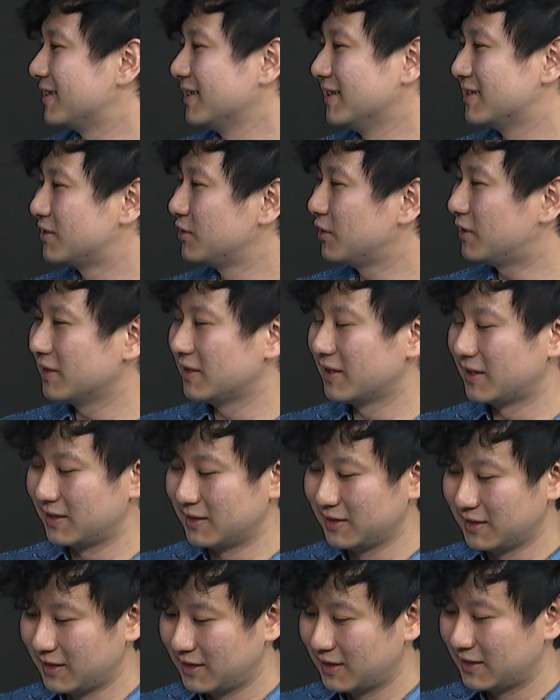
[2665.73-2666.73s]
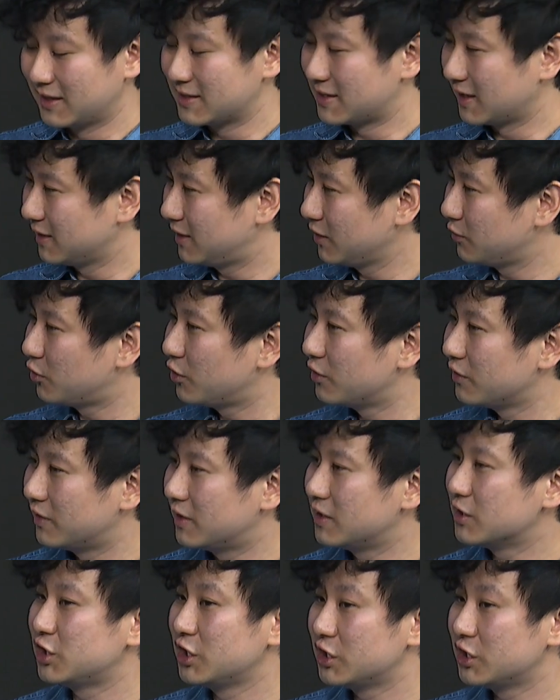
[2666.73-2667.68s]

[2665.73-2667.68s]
It's not that there's anything wrong with her.